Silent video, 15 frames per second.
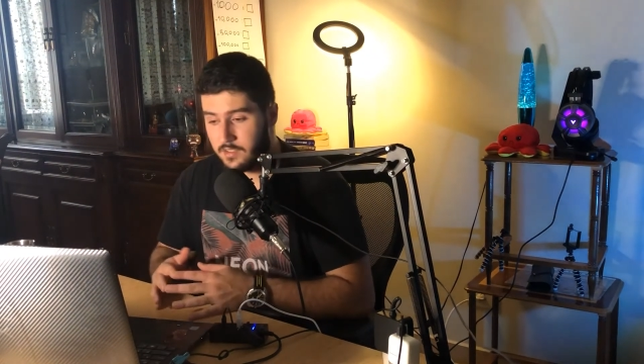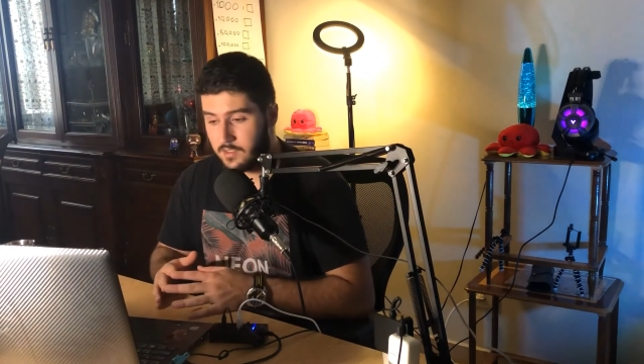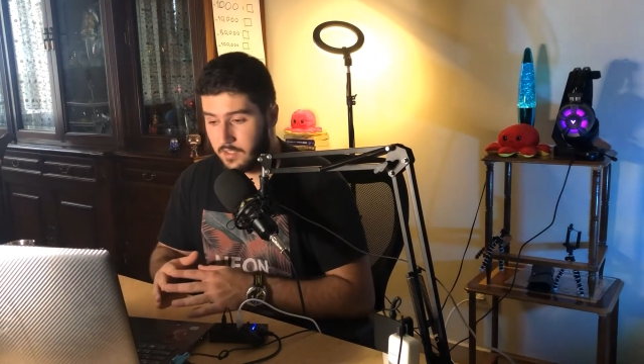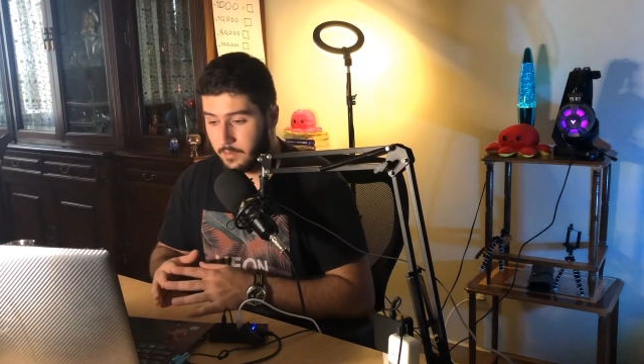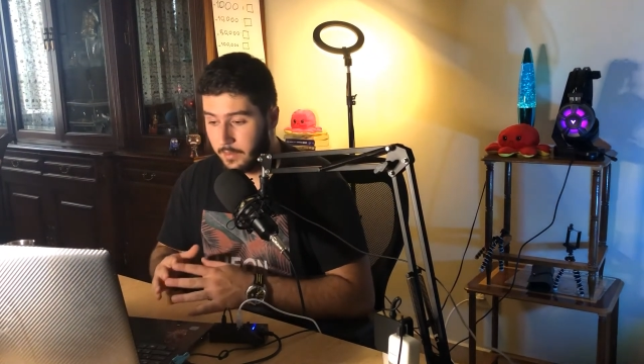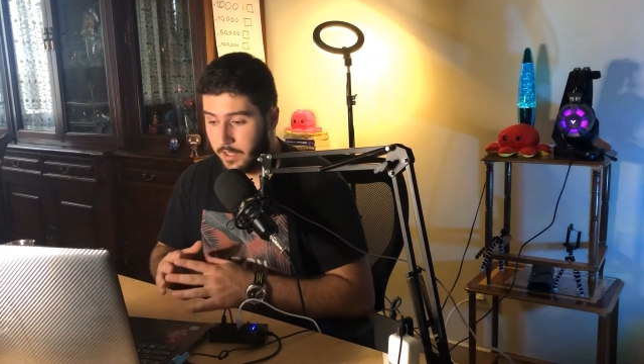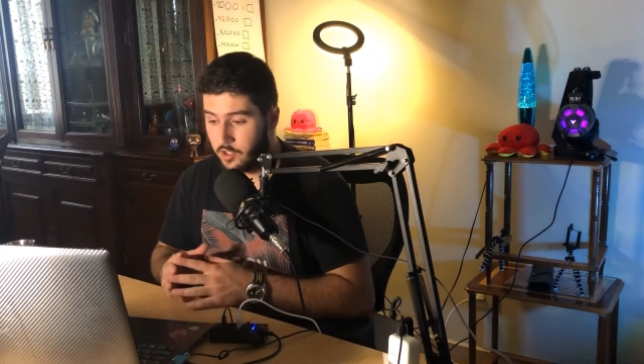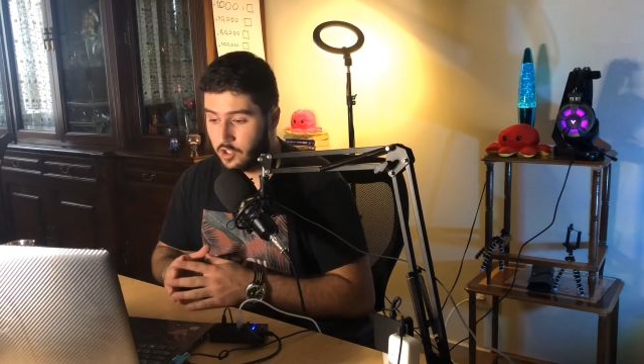
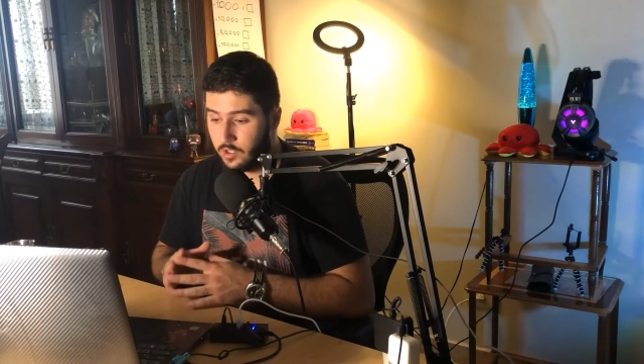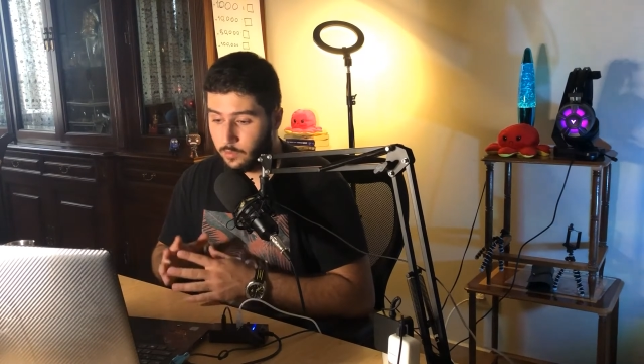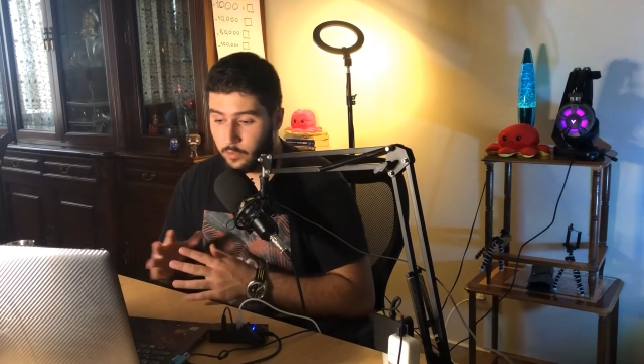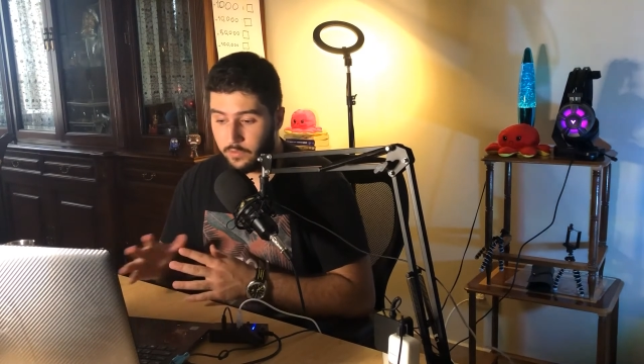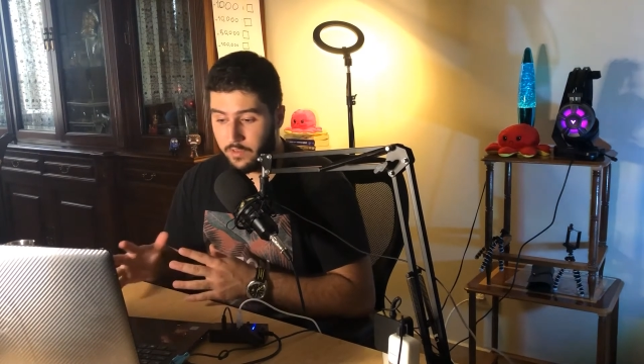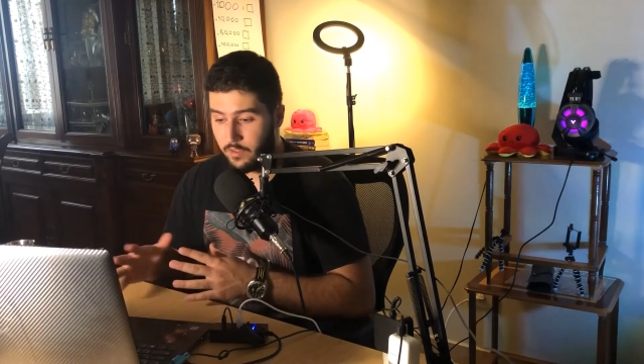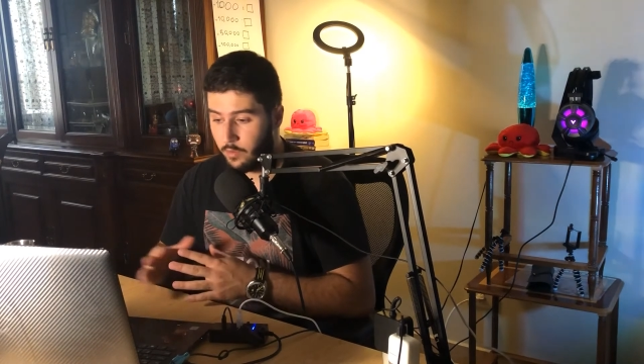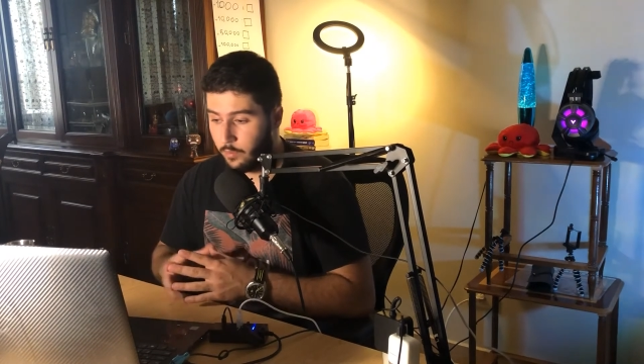I'm actually
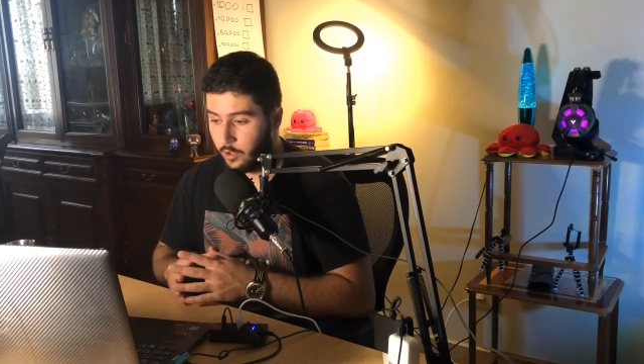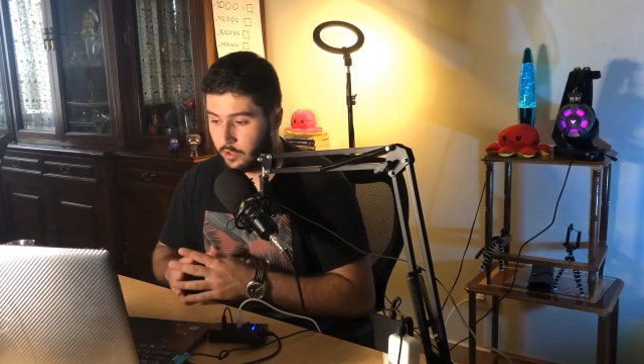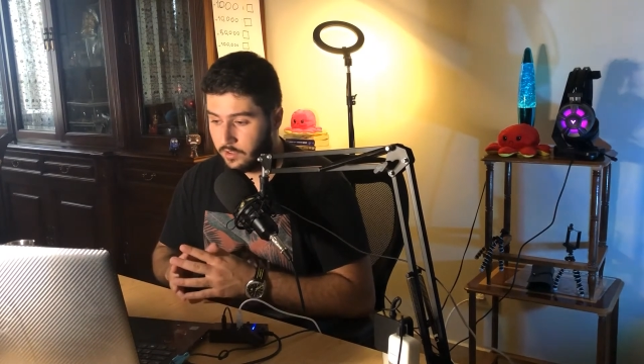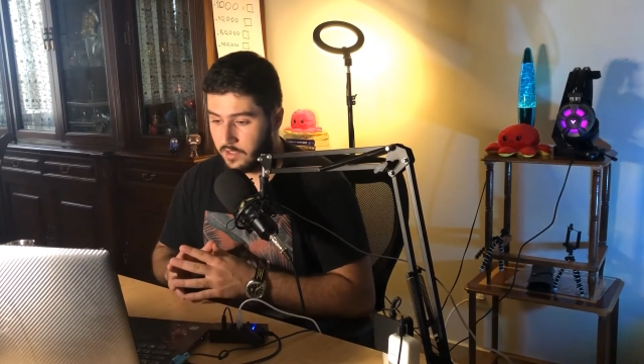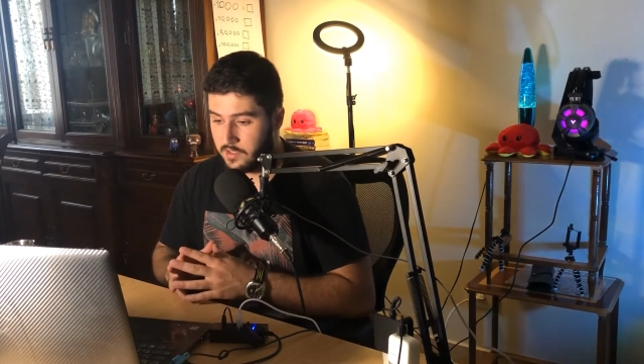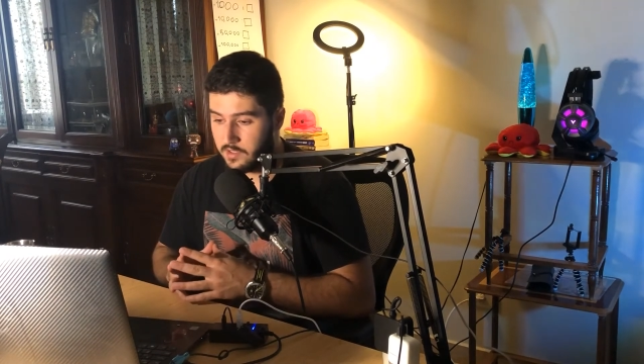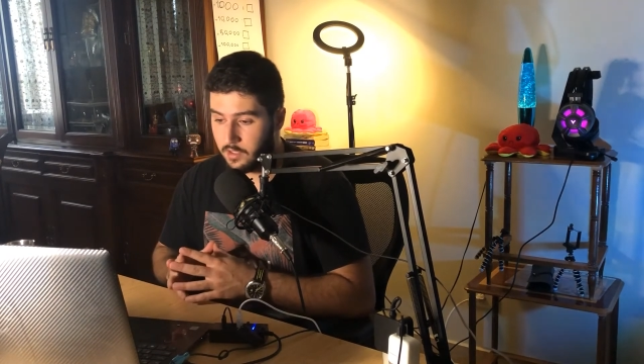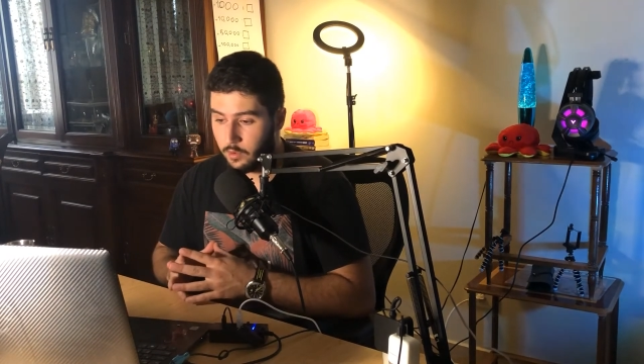moving the
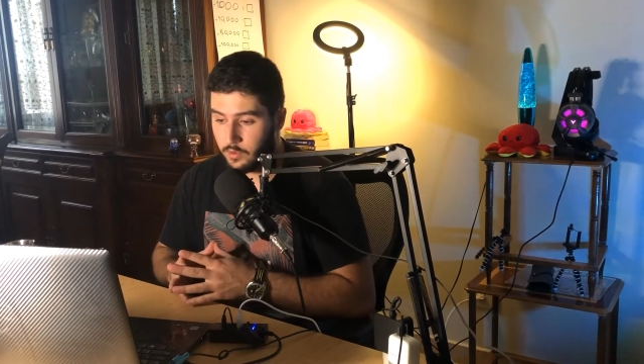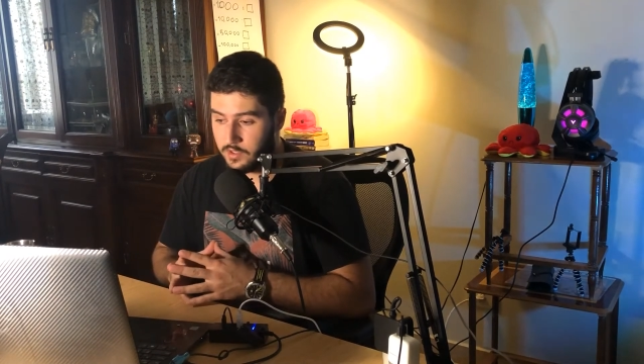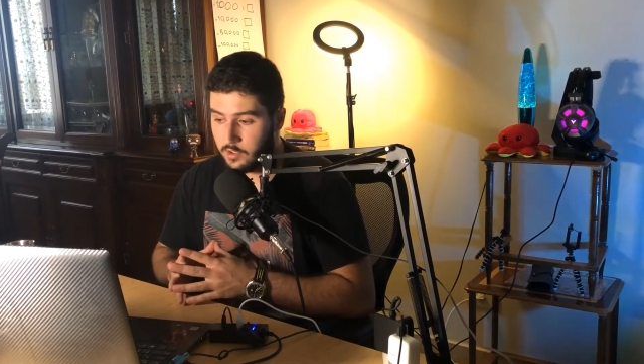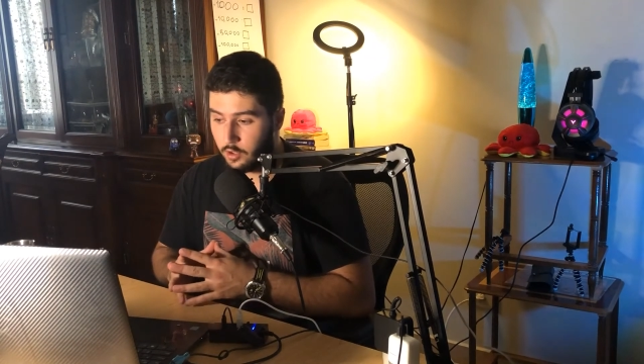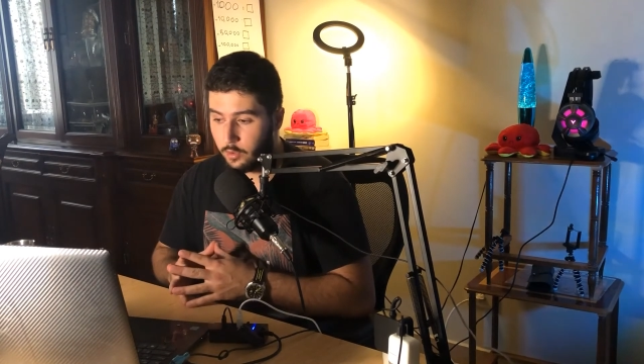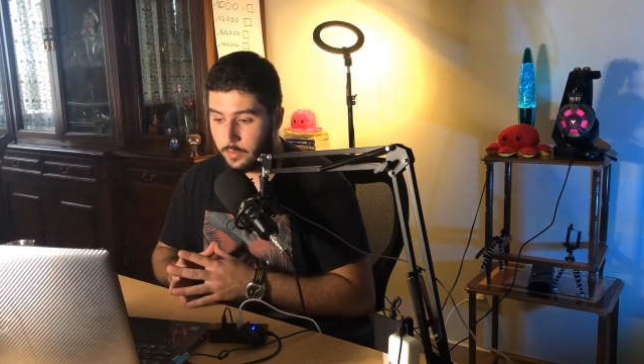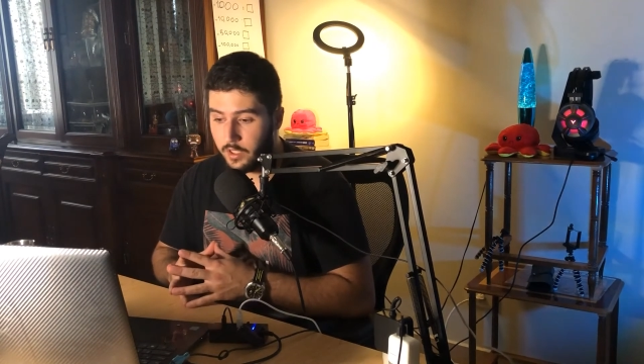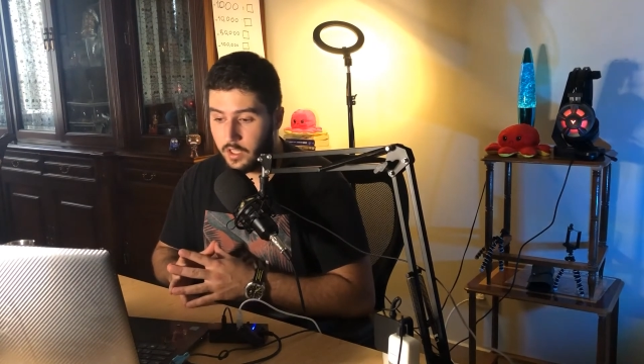podcast now. It's going
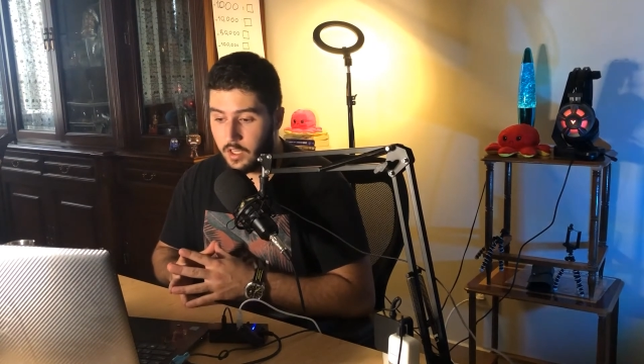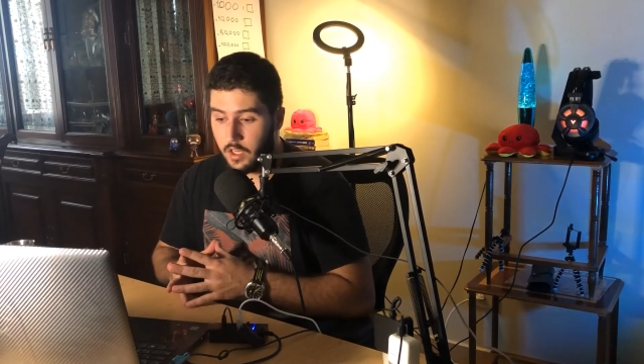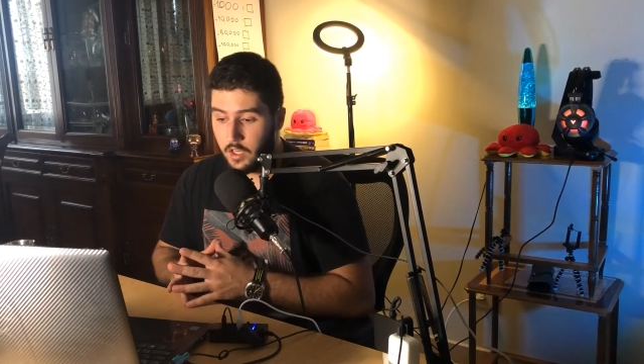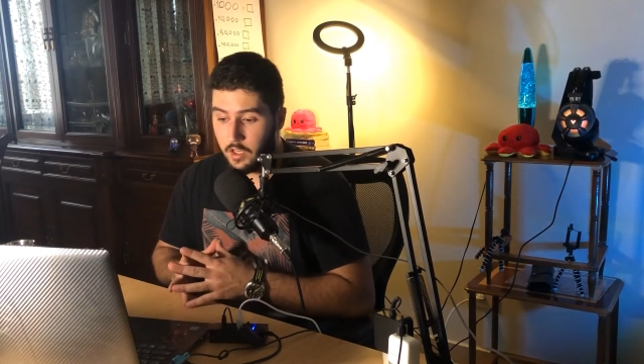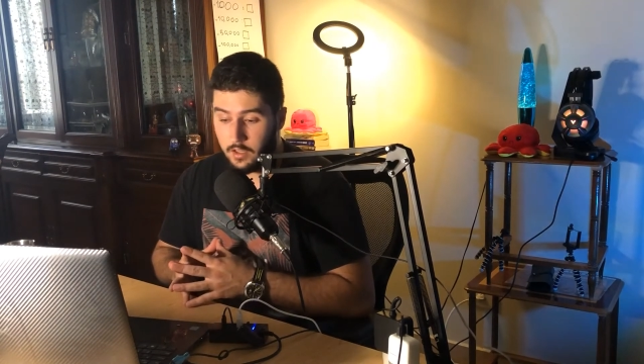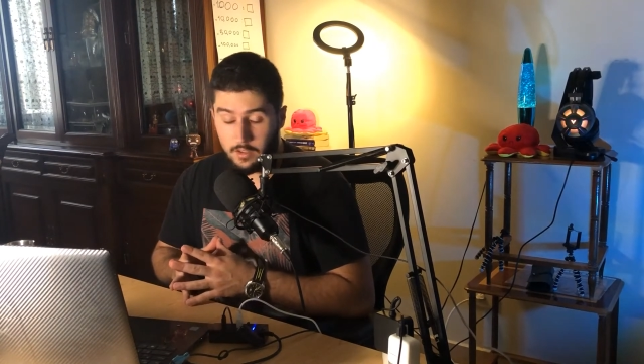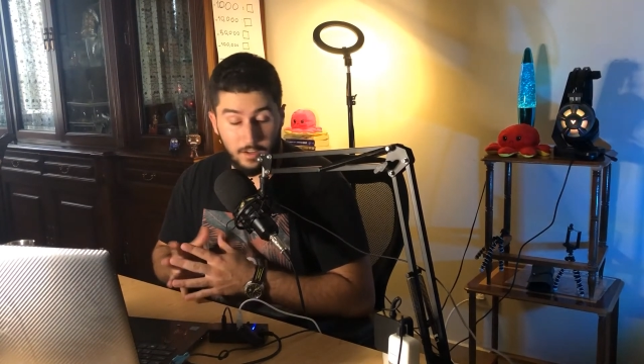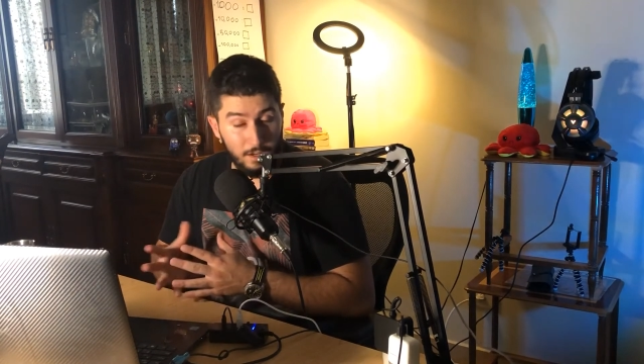to be
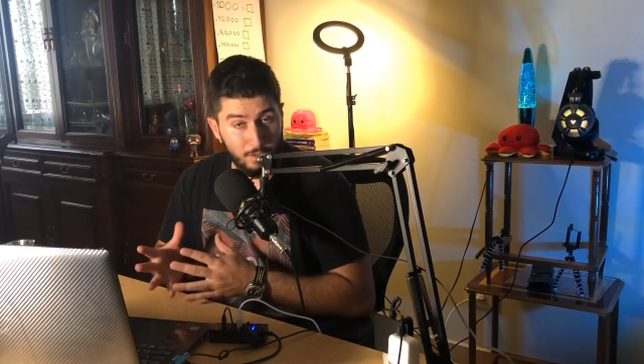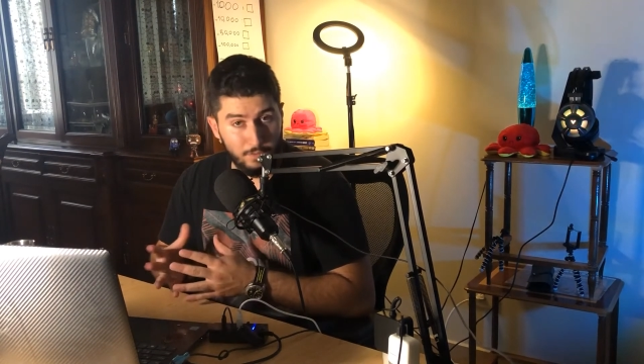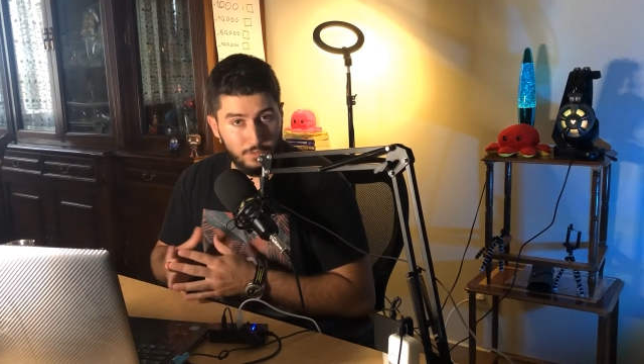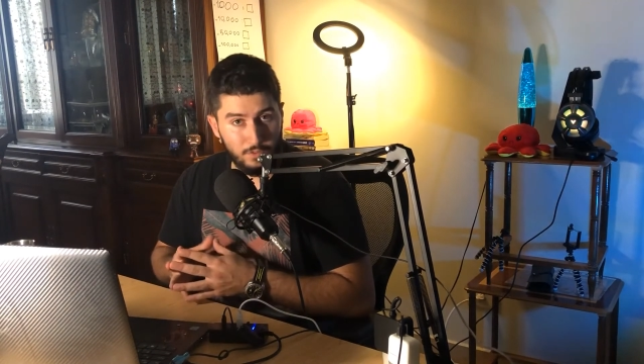live,